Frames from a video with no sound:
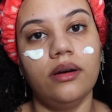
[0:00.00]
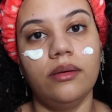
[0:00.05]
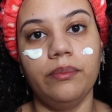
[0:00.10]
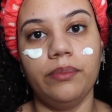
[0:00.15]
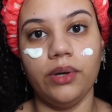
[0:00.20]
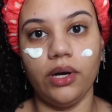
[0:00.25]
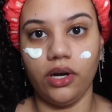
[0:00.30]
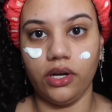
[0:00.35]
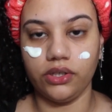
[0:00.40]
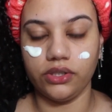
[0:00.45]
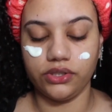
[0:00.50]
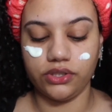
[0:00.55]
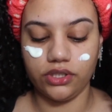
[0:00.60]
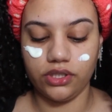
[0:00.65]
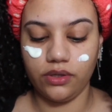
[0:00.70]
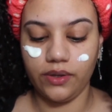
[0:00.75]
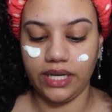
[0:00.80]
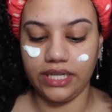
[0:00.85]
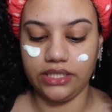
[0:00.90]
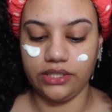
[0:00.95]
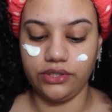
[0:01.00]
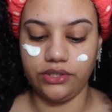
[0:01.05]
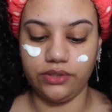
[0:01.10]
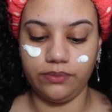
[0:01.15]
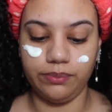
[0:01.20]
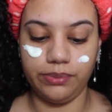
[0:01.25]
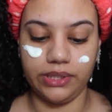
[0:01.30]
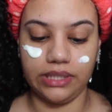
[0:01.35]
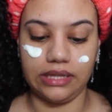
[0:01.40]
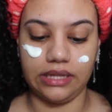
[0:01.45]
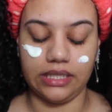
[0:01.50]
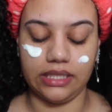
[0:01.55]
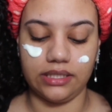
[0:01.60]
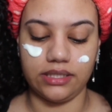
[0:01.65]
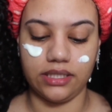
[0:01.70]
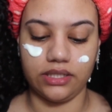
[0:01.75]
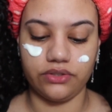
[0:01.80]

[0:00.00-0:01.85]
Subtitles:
but also I put this